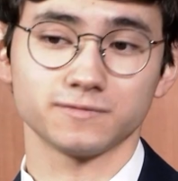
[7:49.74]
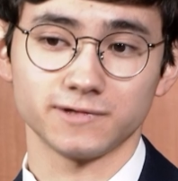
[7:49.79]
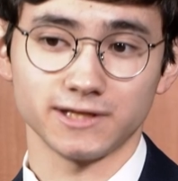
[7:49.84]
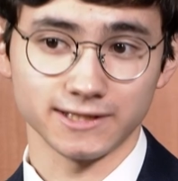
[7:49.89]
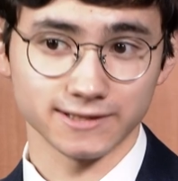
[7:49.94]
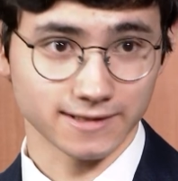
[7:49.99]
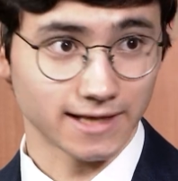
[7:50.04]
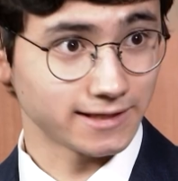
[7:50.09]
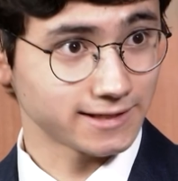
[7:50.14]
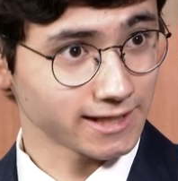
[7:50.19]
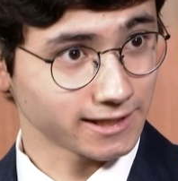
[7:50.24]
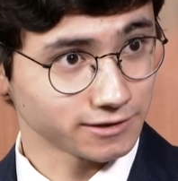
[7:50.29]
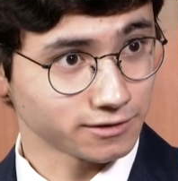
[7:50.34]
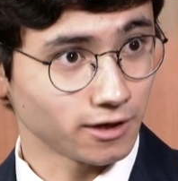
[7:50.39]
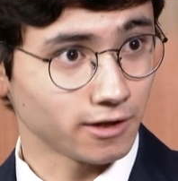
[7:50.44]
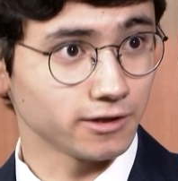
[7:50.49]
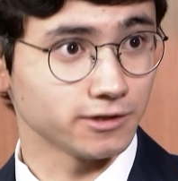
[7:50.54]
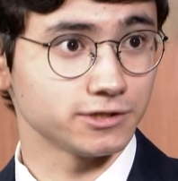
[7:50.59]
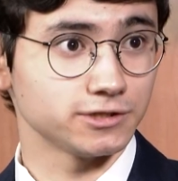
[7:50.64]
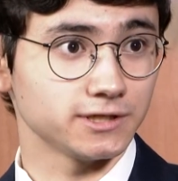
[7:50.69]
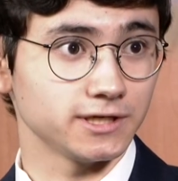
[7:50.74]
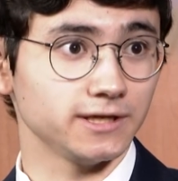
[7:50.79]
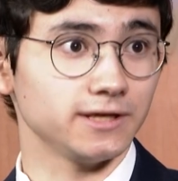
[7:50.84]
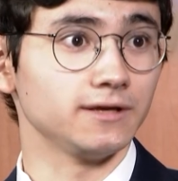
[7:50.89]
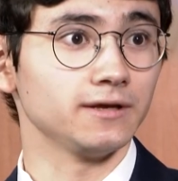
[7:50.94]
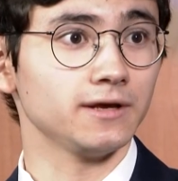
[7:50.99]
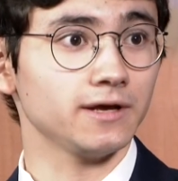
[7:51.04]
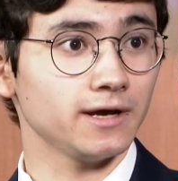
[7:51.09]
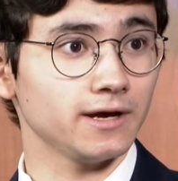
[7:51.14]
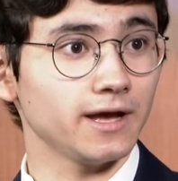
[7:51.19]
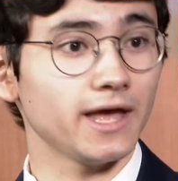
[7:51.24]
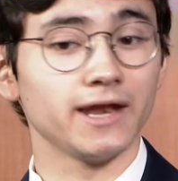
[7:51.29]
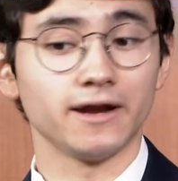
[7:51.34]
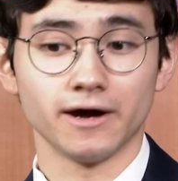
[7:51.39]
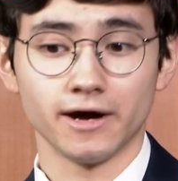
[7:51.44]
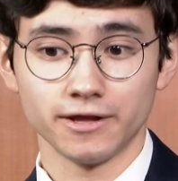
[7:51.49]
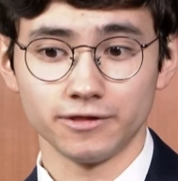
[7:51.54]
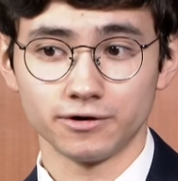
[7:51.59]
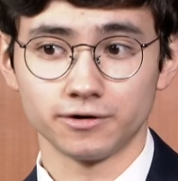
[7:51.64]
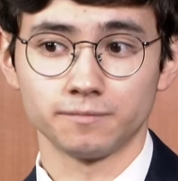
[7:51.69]
Things like technology and
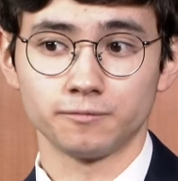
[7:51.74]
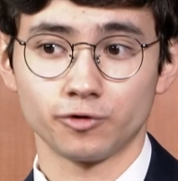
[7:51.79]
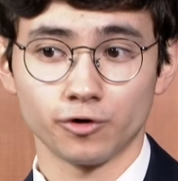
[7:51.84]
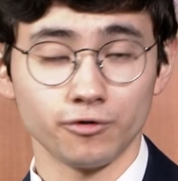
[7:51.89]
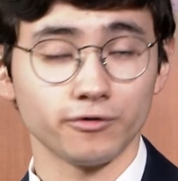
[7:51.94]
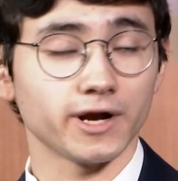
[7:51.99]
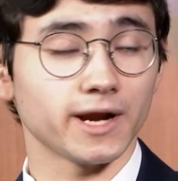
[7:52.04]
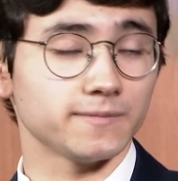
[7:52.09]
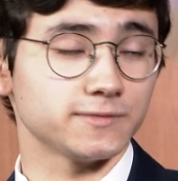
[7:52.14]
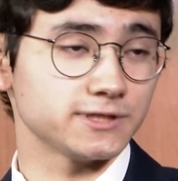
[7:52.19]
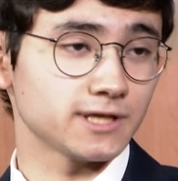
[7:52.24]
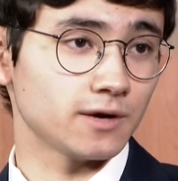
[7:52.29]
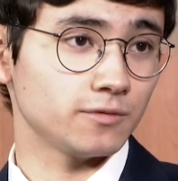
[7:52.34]
other programs that